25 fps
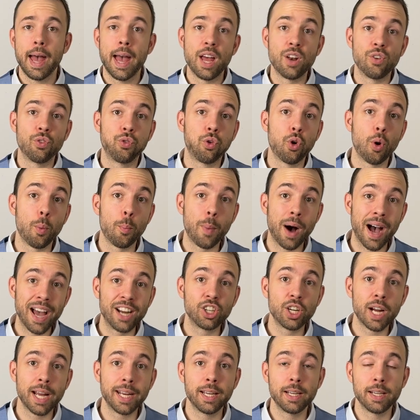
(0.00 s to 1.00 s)
and for my
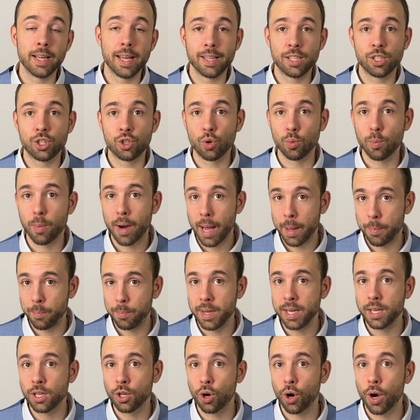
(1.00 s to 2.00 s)
readiness to buy
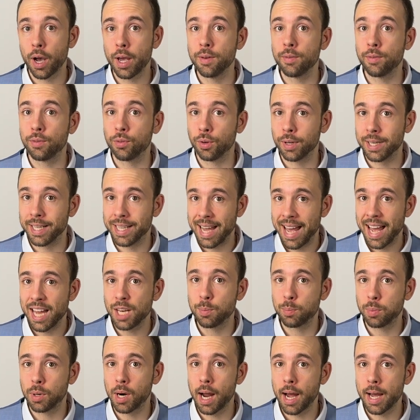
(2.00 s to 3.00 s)
Bitcoin for
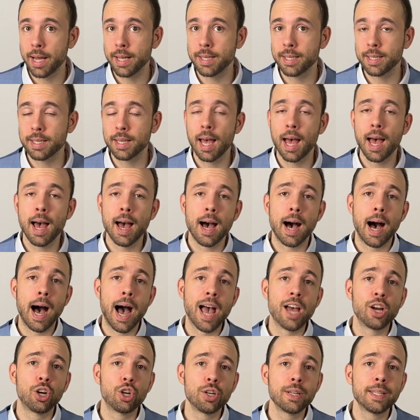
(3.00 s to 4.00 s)
that price, I
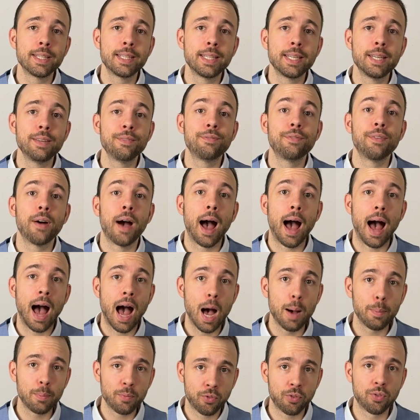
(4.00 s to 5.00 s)
receive
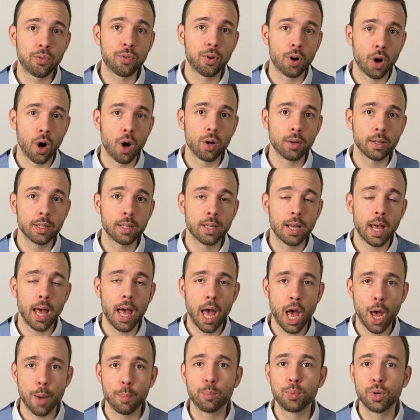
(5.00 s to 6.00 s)
upfront
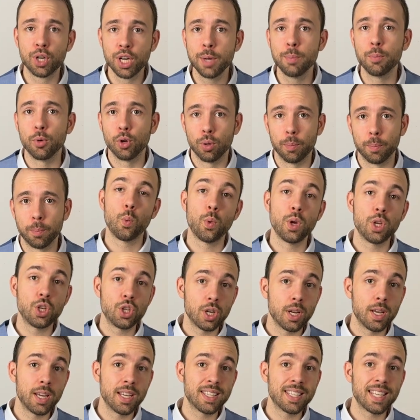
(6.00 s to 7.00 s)
a premium, which
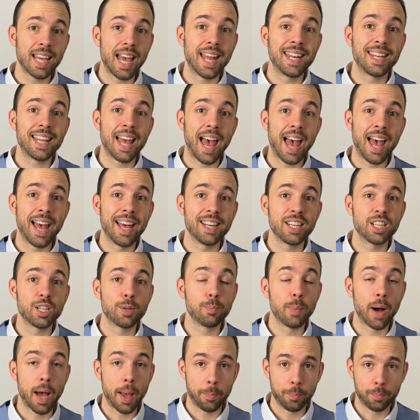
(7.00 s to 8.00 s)
is at the end
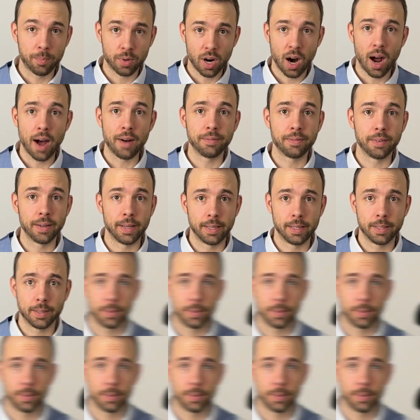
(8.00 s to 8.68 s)
my profit.